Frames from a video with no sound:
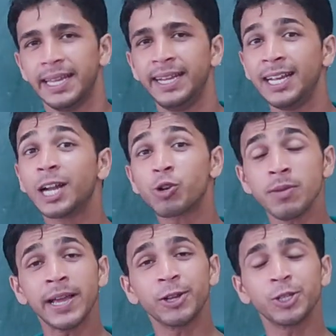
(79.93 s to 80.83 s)
In
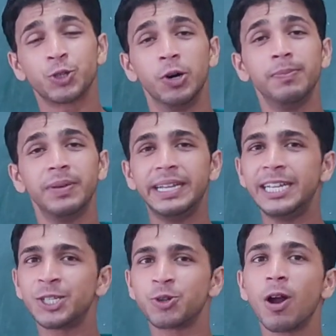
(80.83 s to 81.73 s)
electron microscope,
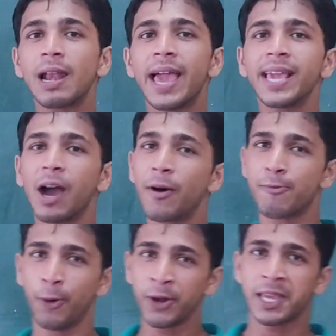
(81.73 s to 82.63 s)
it is not like
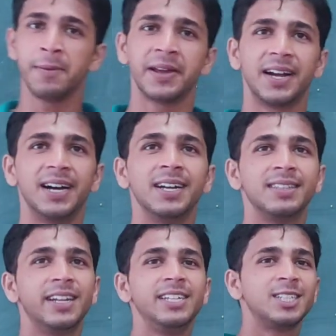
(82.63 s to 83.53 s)
our phone camera,
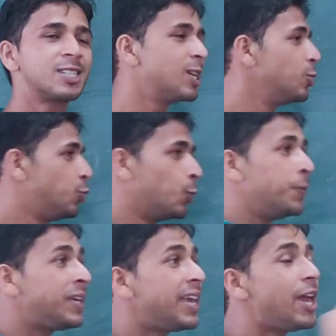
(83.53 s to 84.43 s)
that is
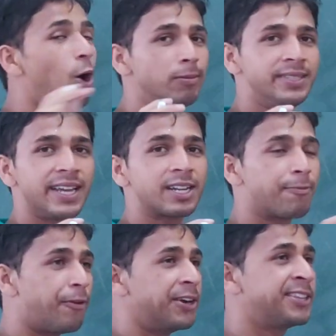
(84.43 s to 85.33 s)
zooming a object
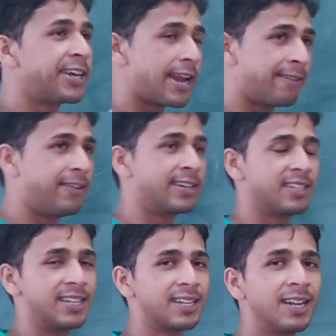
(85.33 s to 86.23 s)
further and
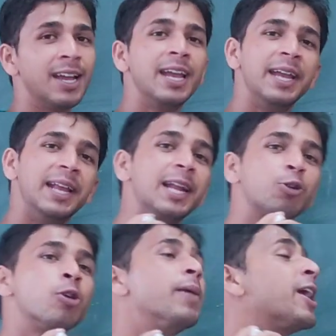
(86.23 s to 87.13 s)
further.
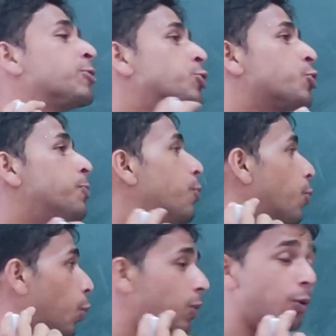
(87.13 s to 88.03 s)
Electron microscope
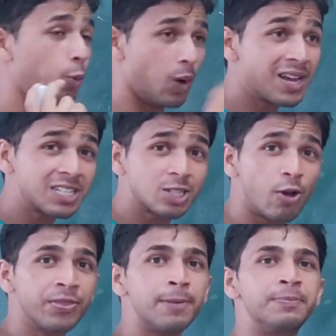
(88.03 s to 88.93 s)
works
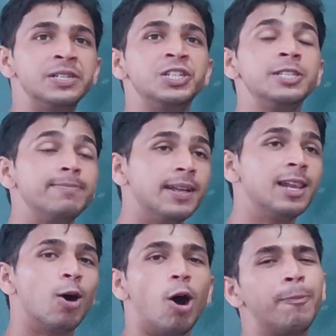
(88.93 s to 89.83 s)
on the
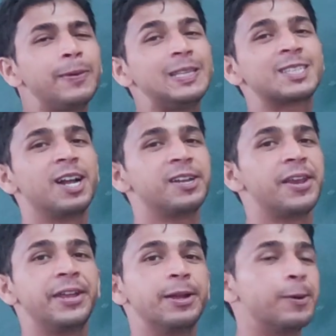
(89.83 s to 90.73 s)
principle of
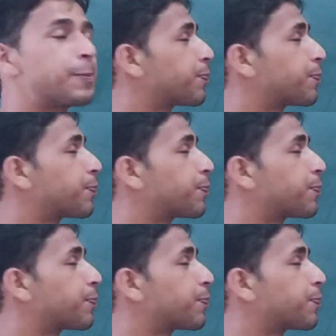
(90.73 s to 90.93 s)
scattering.